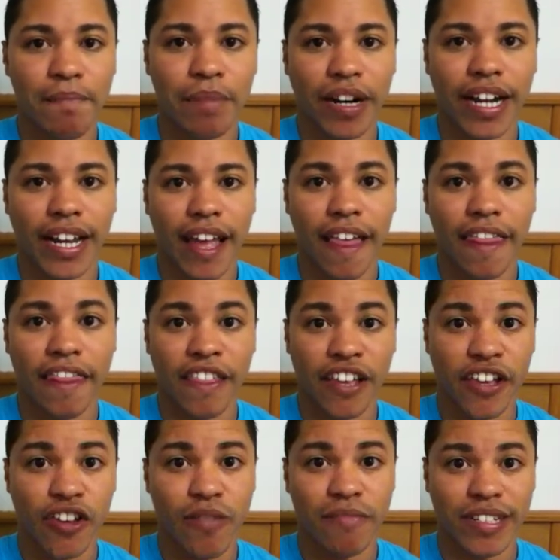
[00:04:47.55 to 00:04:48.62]
but the
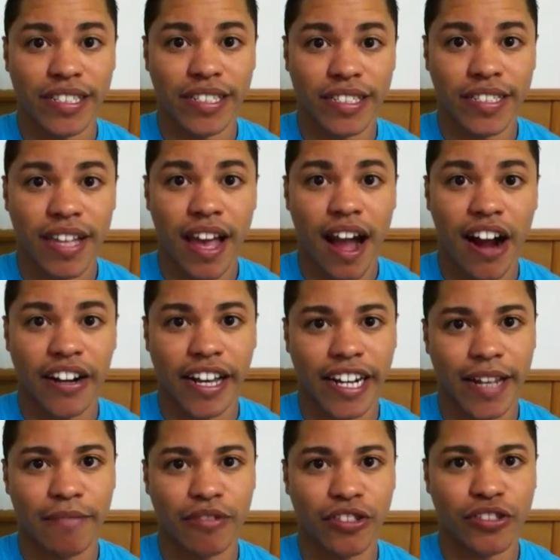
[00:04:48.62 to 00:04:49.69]
humans are not
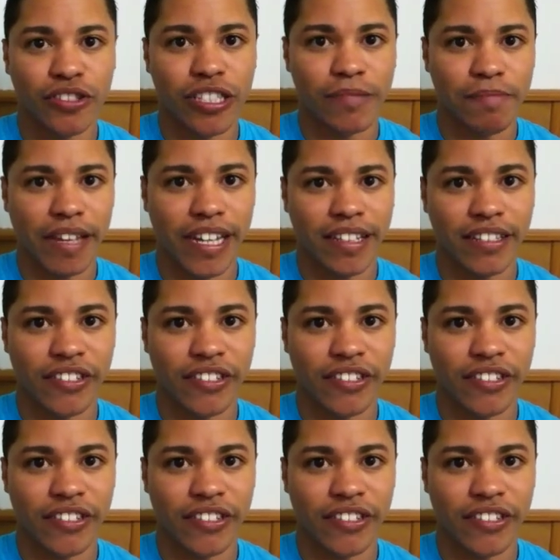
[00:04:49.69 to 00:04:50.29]
able to speak